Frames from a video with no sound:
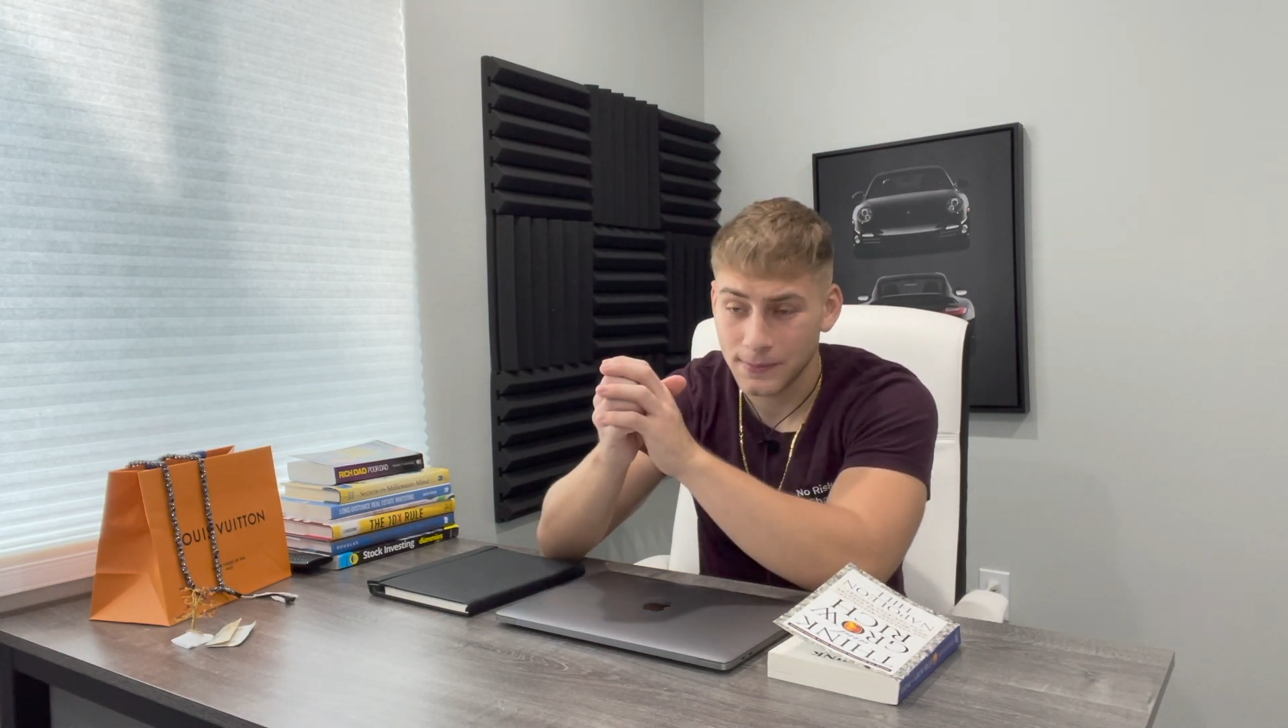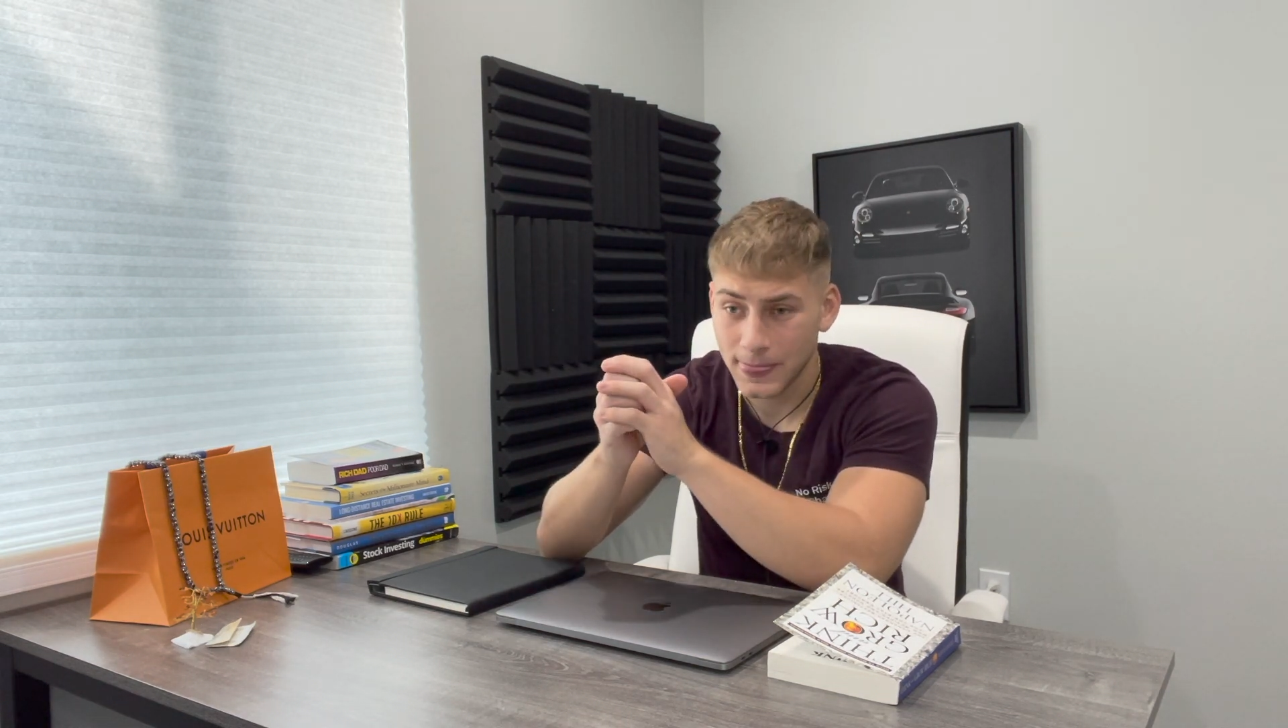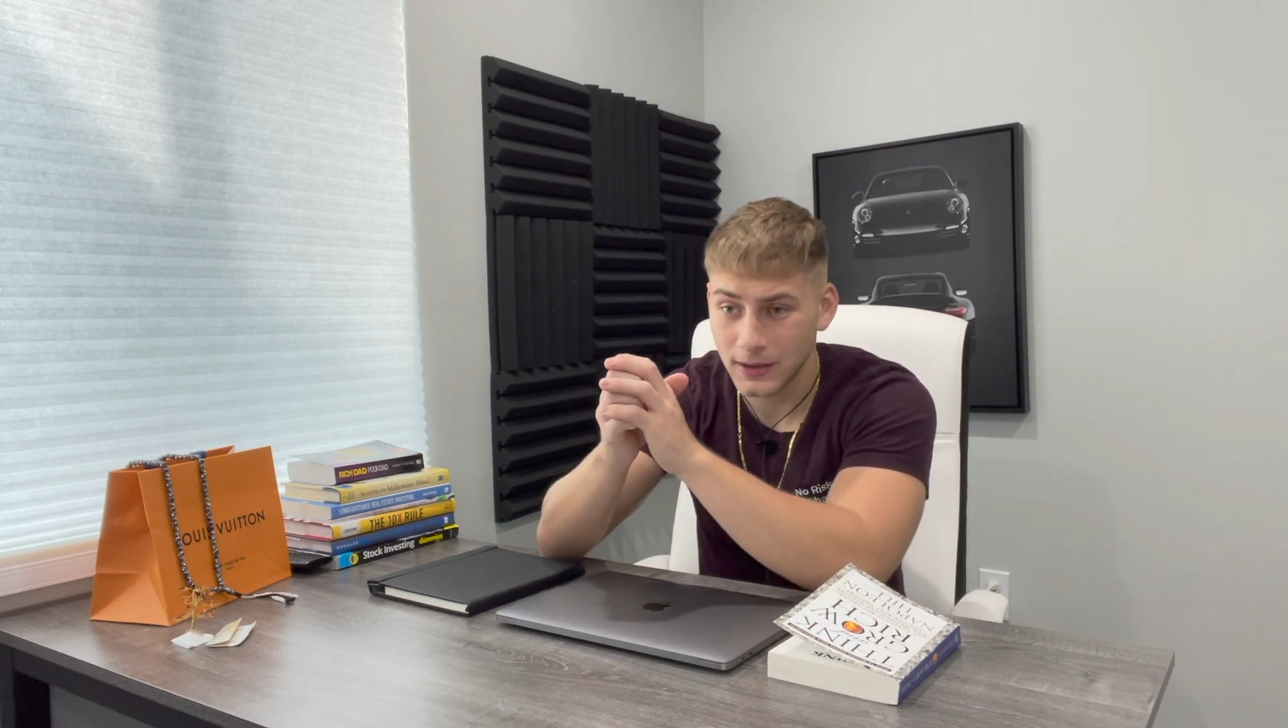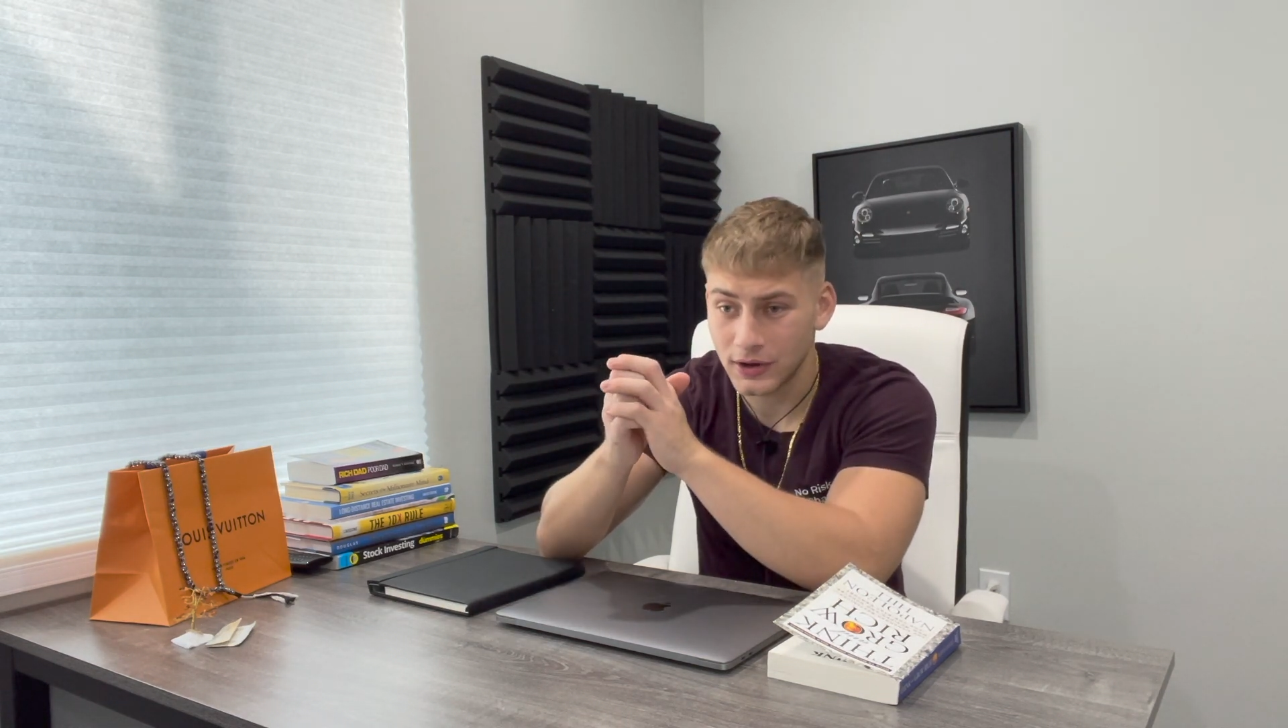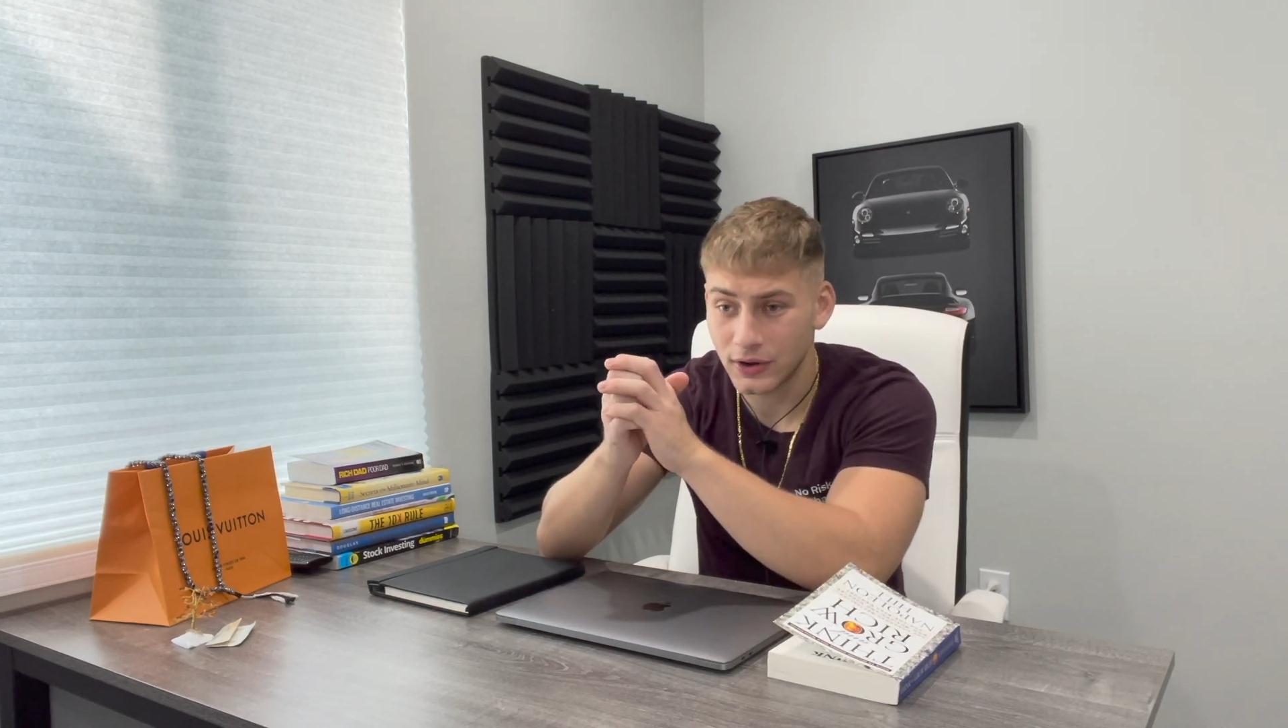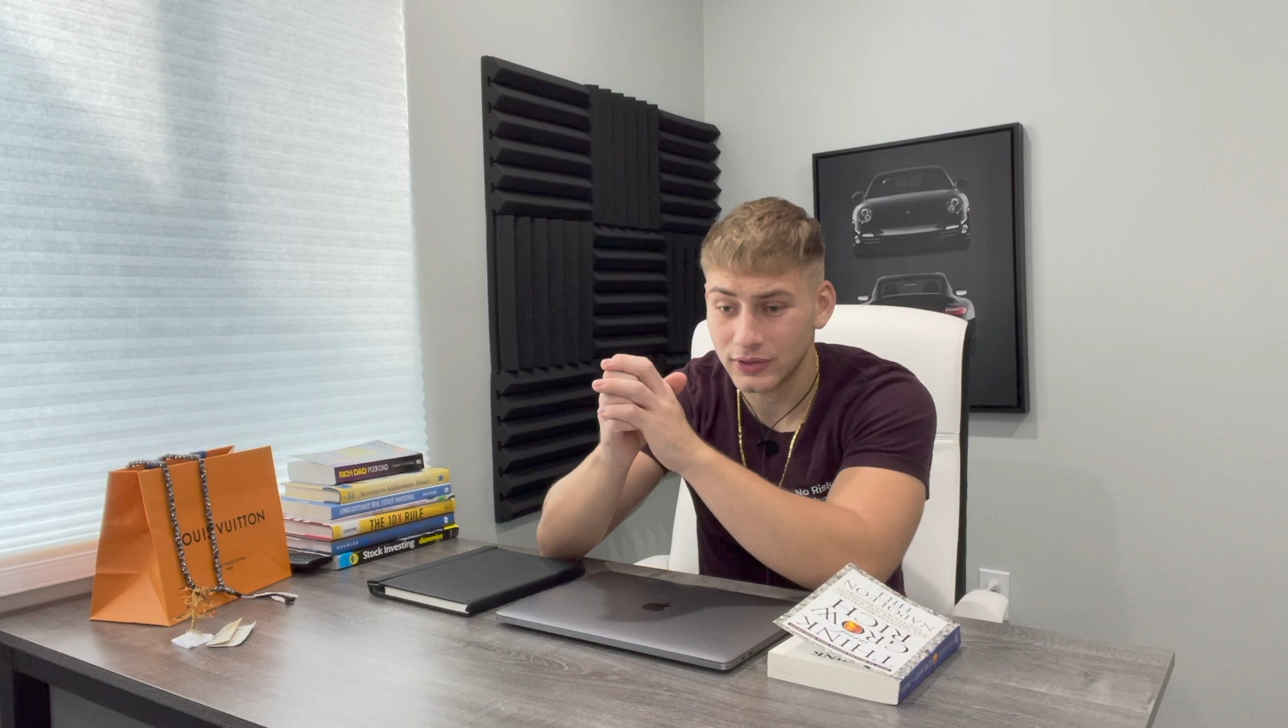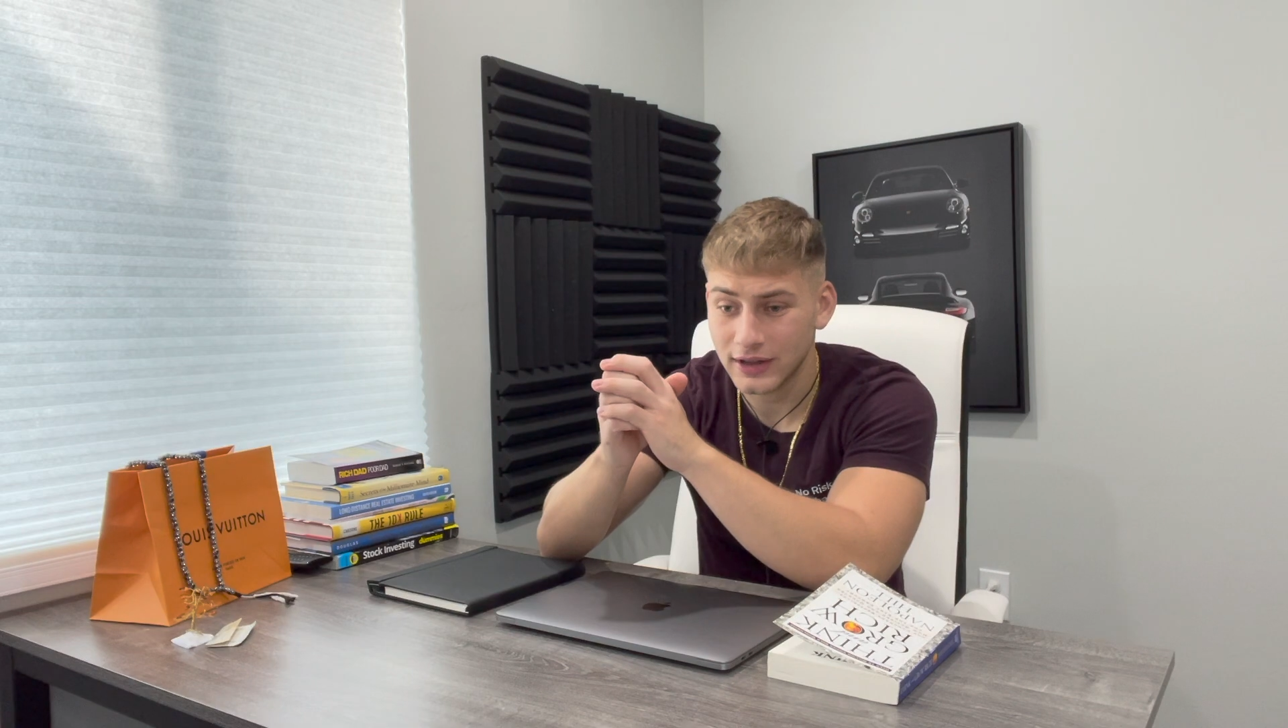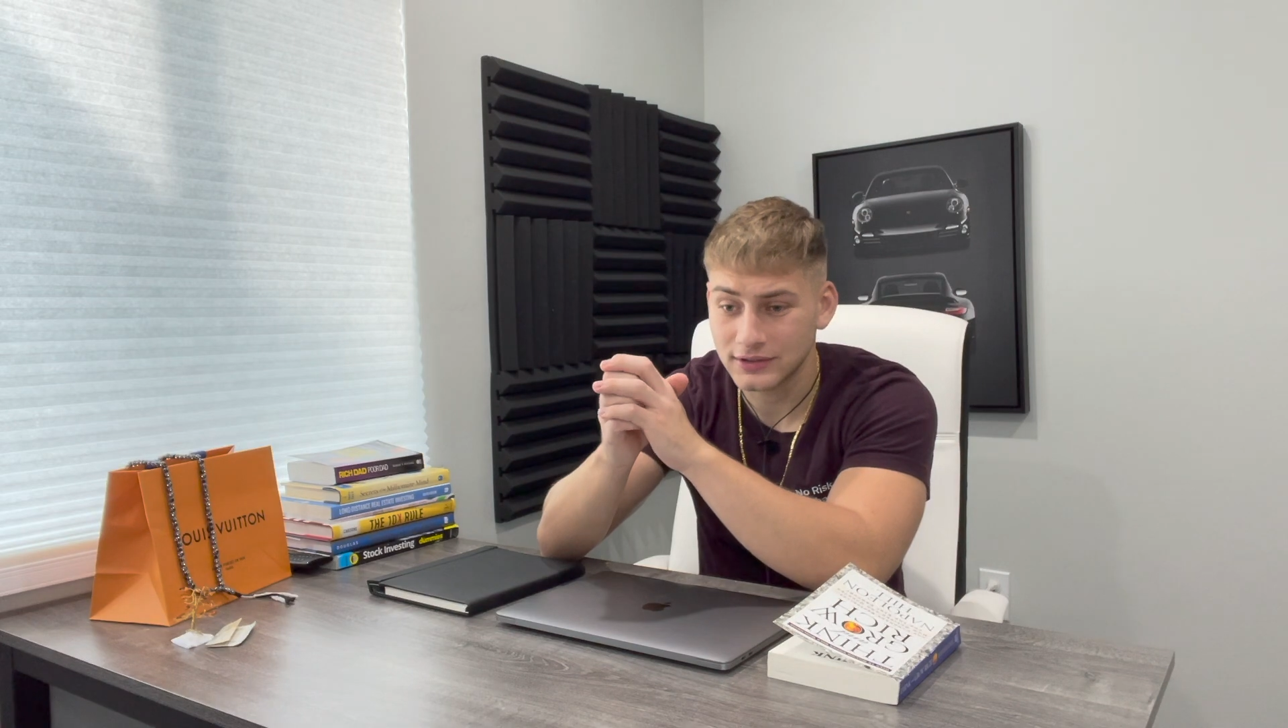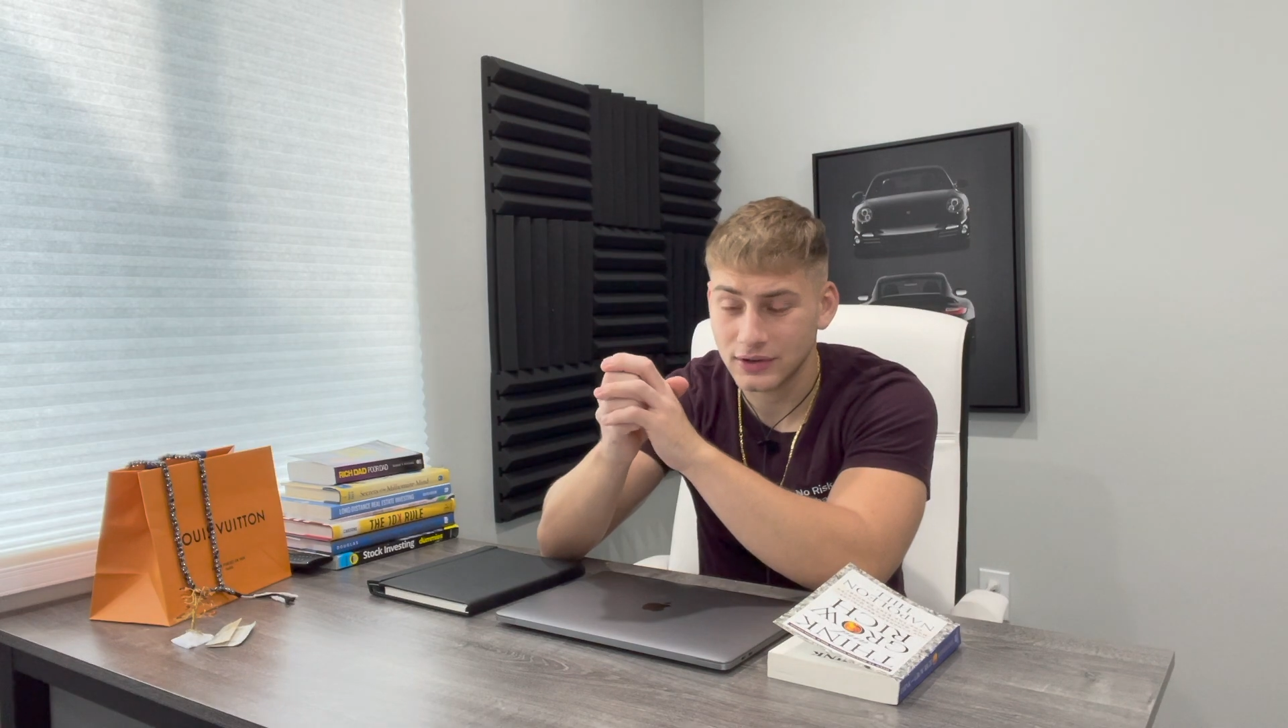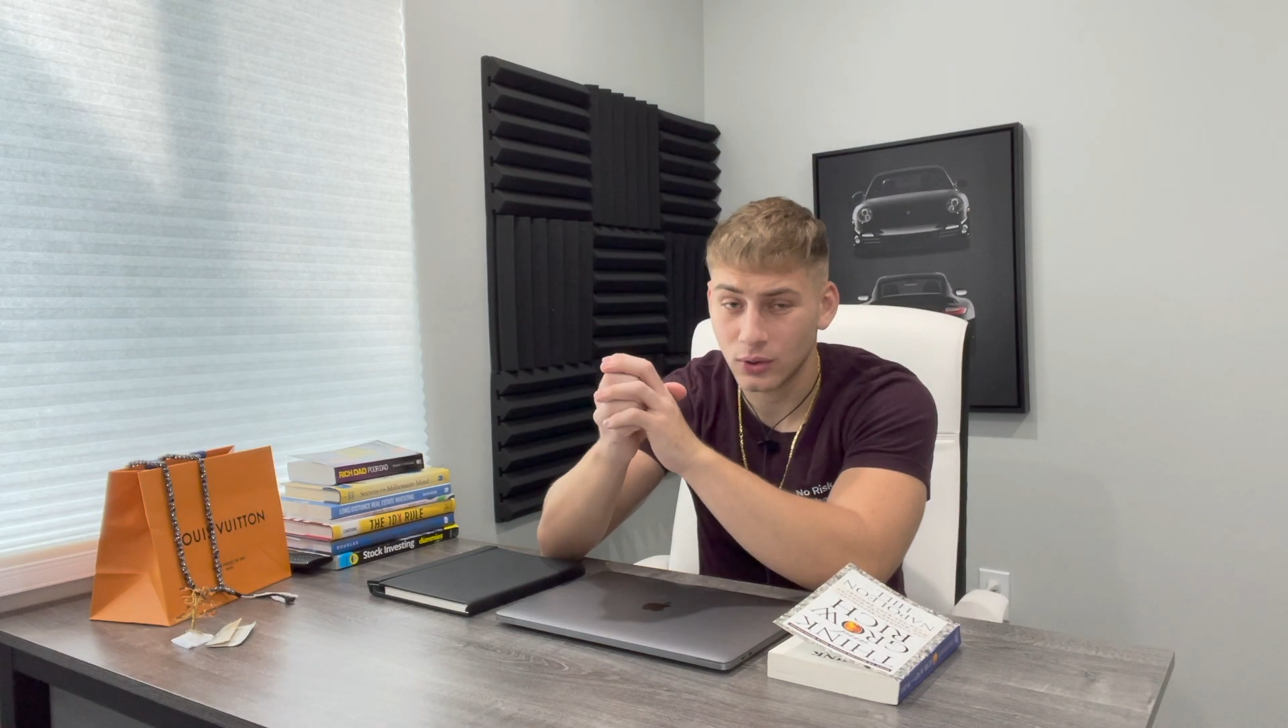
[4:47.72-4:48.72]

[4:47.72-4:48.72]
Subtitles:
that's